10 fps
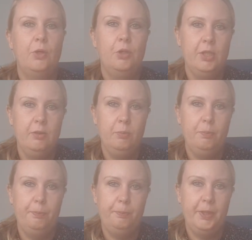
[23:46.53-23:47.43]
Only
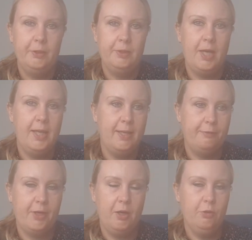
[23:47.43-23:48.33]
pattern I
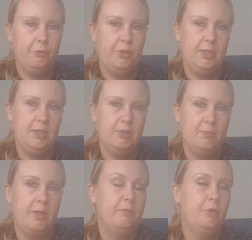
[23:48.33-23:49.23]
left out of it is
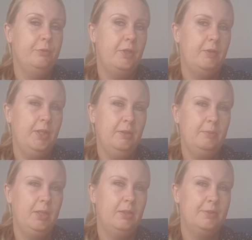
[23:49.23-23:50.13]
my Fall Fairy,
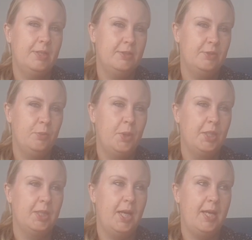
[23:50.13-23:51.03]
because that's the
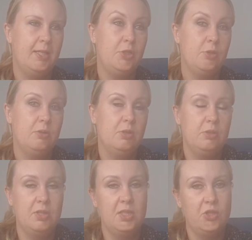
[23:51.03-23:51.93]
one I should
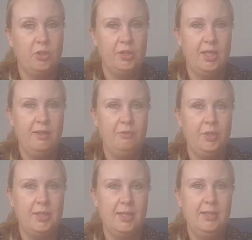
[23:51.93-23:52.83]
stitch on
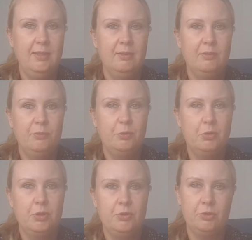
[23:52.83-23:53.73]
every day
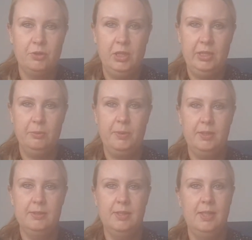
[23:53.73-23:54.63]
for just a little
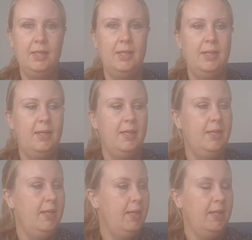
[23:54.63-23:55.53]
bit.
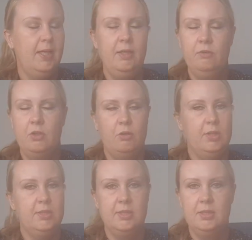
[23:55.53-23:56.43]
Even though
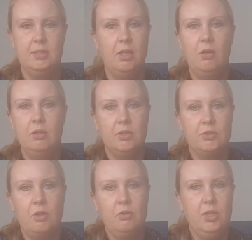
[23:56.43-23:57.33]
it's in
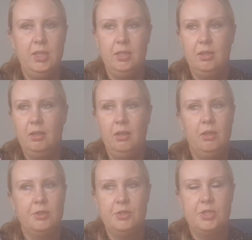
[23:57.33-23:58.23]
August only
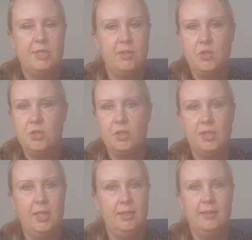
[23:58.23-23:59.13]
100 stitches a
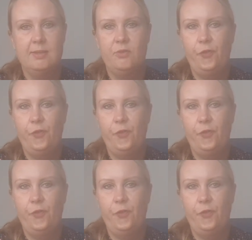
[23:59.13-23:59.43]
day, that's